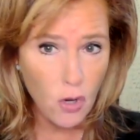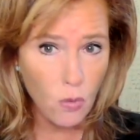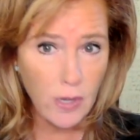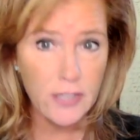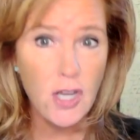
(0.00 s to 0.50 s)

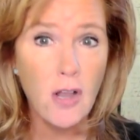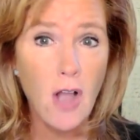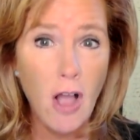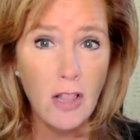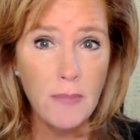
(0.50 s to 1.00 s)
We're going to talk
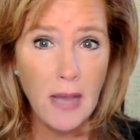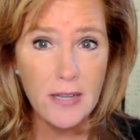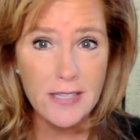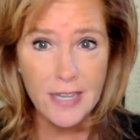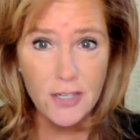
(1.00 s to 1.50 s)
all about
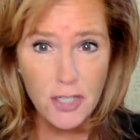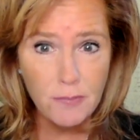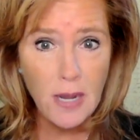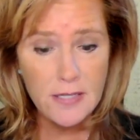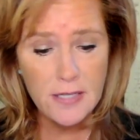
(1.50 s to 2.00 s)
ascension
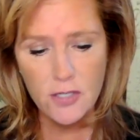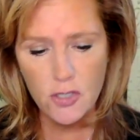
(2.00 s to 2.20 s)
process,